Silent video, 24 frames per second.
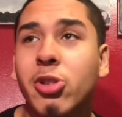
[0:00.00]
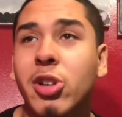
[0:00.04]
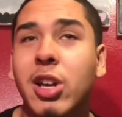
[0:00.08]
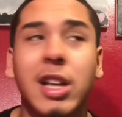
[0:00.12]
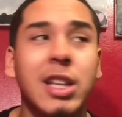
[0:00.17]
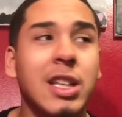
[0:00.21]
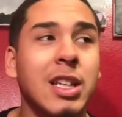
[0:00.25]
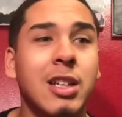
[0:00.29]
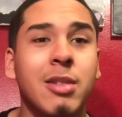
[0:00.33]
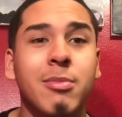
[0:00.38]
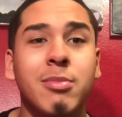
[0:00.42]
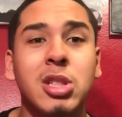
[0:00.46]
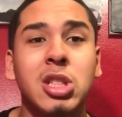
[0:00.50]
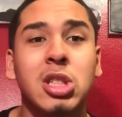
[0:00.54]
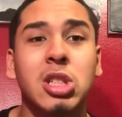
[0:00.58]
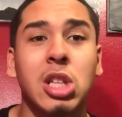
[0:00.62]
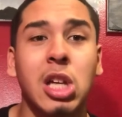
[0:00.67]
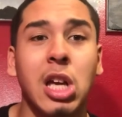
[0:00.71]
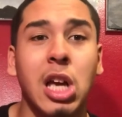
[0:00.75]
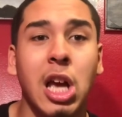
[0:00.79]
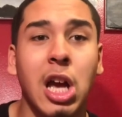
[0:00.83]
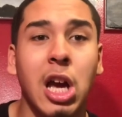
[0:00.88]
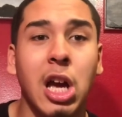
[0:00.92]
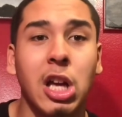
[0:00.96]
I didn't mean
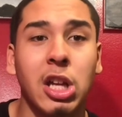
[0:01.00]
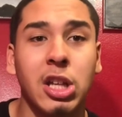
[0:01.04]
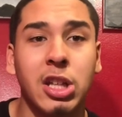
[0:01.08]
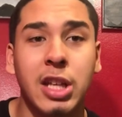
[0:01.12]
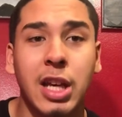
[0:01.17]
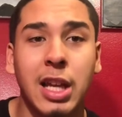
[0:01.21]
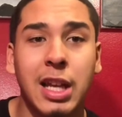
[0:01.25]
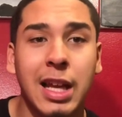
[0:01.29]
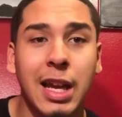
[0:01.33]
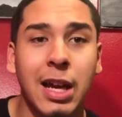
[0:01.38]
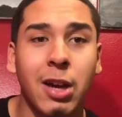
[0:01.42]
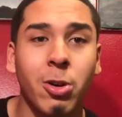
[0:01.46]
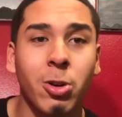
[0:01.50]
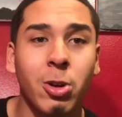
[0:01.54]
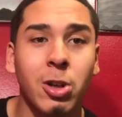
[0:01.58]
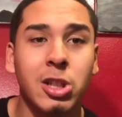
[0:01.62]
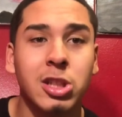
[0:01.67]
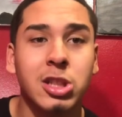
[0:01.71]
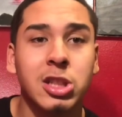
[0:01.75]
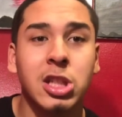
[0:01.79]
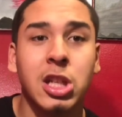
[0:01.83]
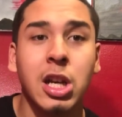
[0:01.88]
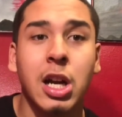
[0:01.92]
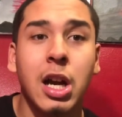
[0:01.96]
to yell at all
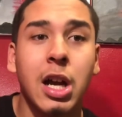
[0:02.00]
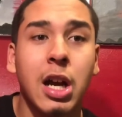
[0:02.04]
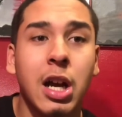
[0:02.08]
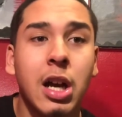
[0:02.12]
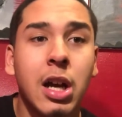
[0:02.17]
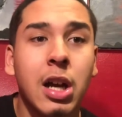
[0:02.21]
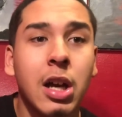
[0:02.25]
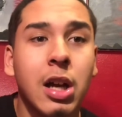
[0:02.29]
of y'all.